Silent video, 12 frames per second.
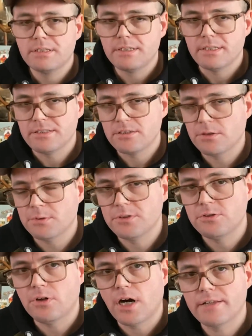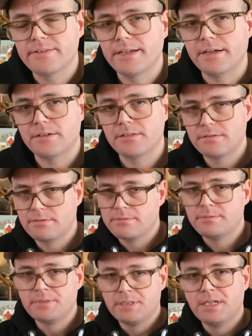it's going too hot there,
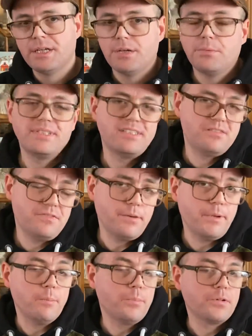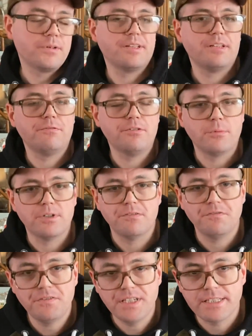which is very important if you want
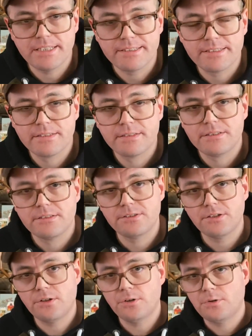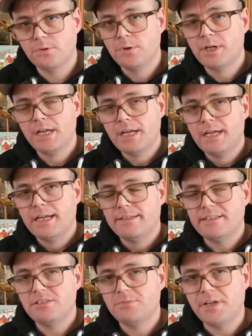to feel it. So
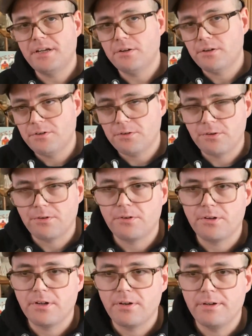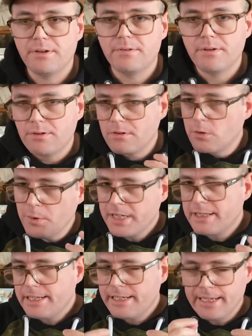this way you're
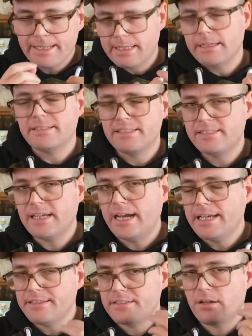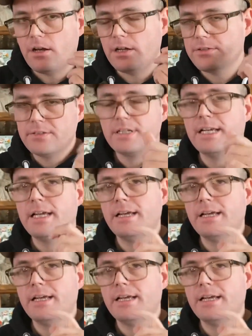quickly getting a sight on,